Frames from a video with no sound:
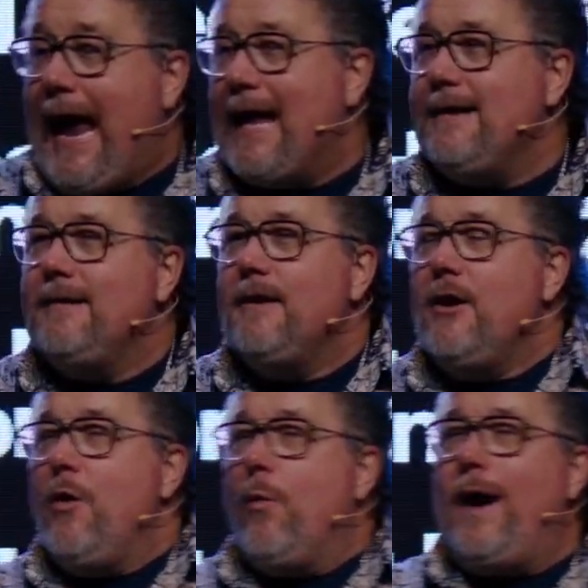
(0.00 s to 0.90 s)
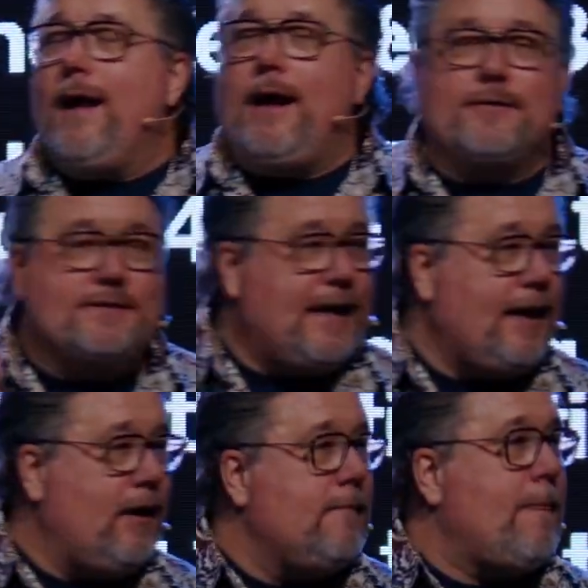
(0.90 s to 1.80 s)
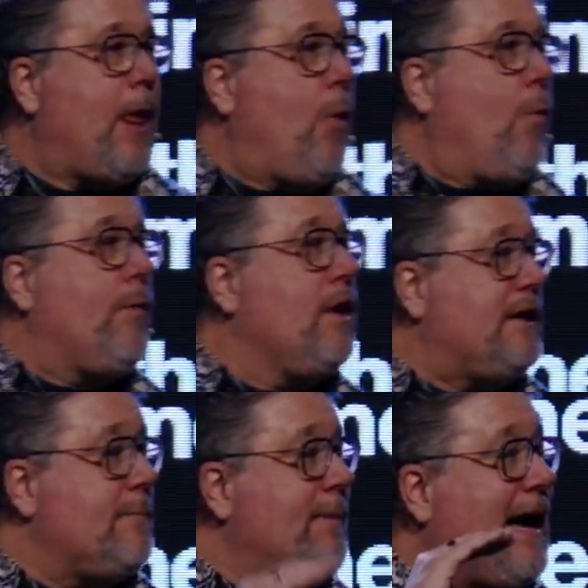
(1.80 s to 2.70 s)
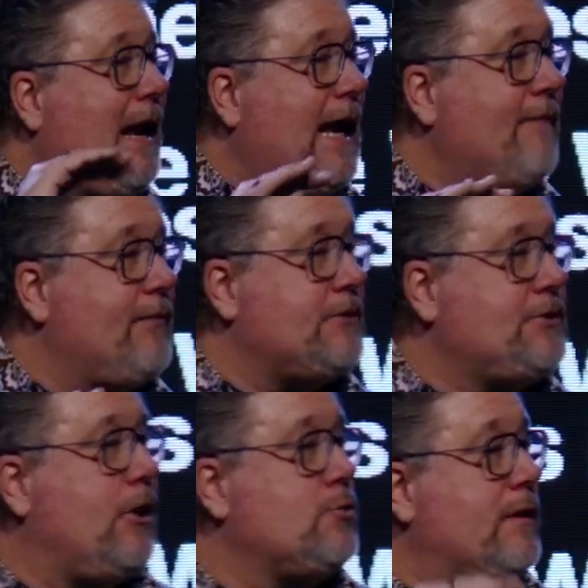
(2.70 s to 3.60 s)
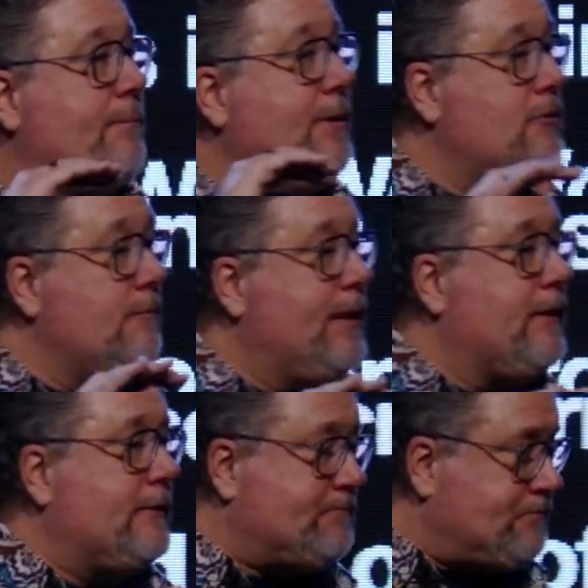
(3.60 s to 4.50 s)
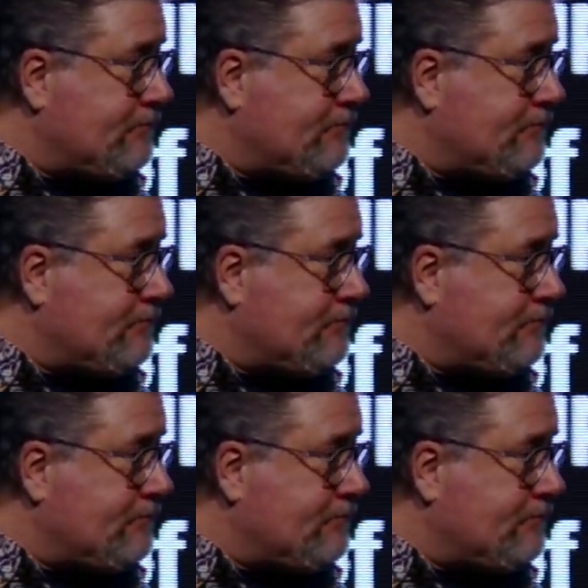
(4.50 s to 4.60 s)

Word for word: And while I was there, we were looking to buy land for the church. We wanted to build a new building.